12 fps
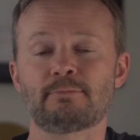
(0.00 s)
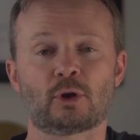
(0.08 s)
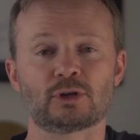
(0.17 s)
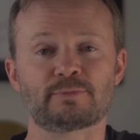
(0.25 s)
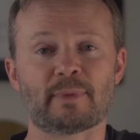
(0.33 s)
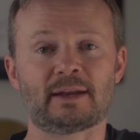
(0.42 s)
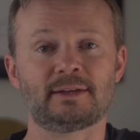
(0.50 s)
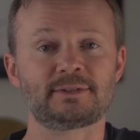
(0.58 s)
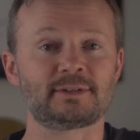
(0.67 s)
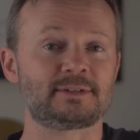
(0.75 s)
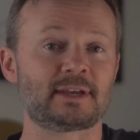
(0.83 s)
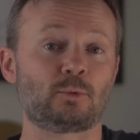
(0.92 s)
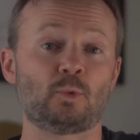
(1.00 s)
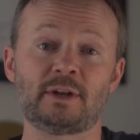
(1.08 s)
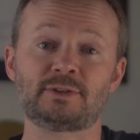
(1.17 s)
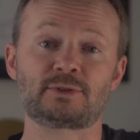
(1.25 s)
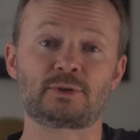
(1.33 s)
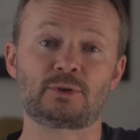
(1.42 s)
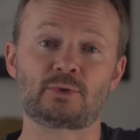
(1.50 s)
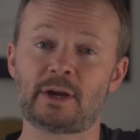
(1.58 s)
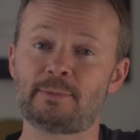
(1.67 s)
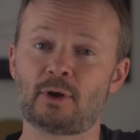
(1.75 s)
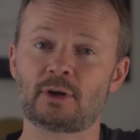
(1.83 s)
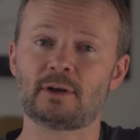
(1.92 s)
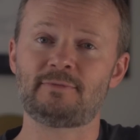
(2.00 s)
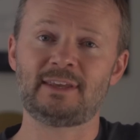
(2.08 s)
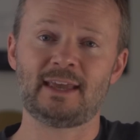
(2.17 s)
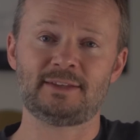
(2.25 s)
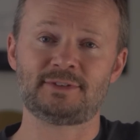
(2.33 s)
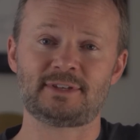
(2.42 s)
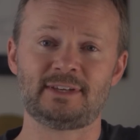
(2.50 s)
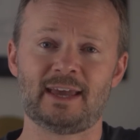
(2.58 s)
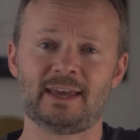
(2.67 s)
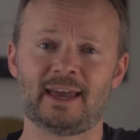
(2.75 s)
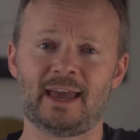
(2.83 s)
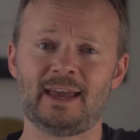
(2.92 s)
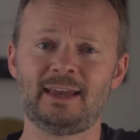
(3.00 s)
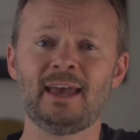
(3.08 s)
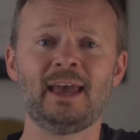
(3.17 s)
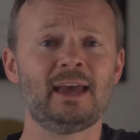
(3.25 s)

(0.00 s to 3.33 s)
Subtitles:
March Madness is a registered trademark of the NCAA,